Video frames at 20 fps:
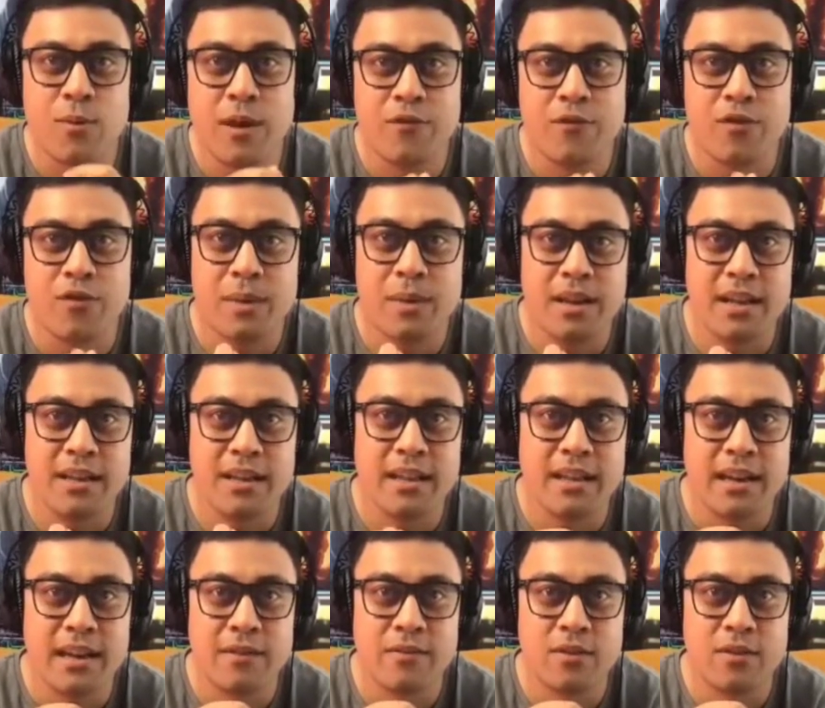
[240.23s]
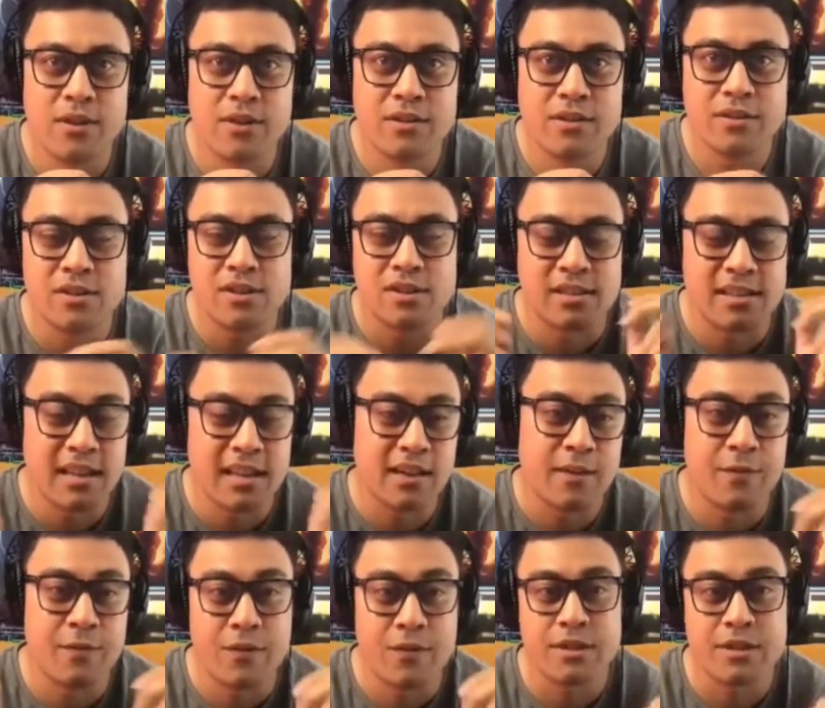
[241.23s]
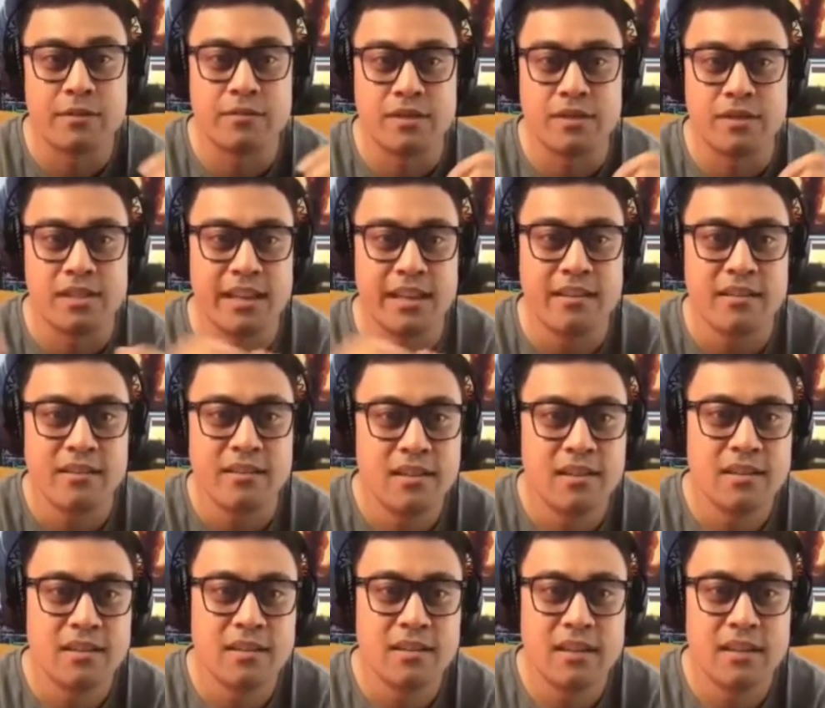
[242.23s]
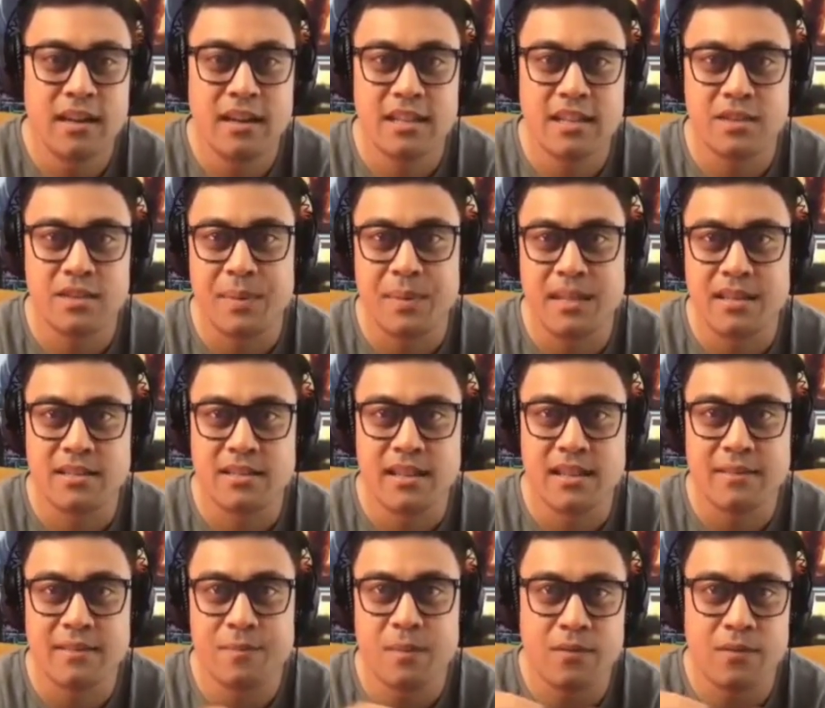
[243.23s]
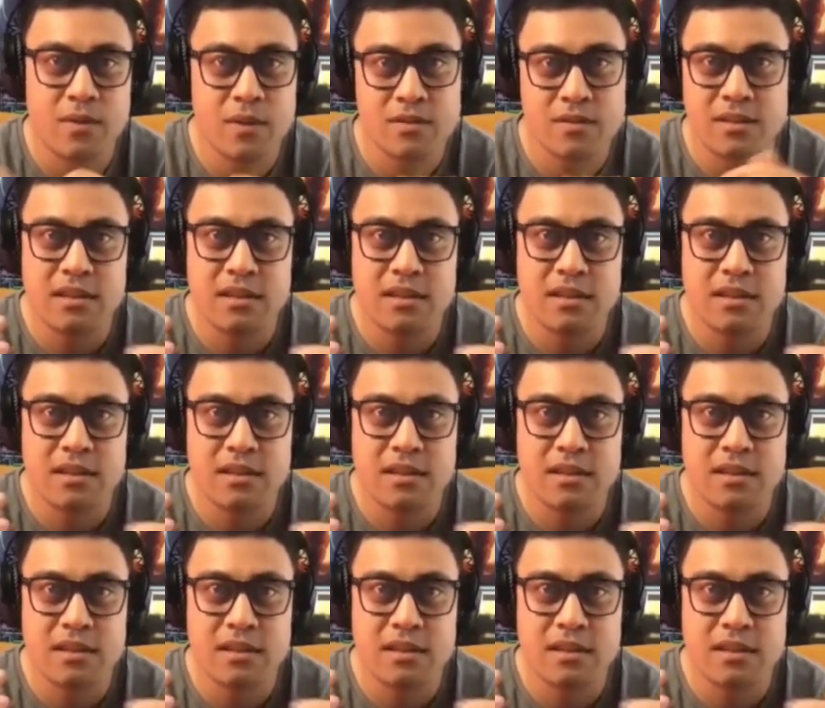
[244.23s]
way for me that I've learned to start a first for 10. It means that first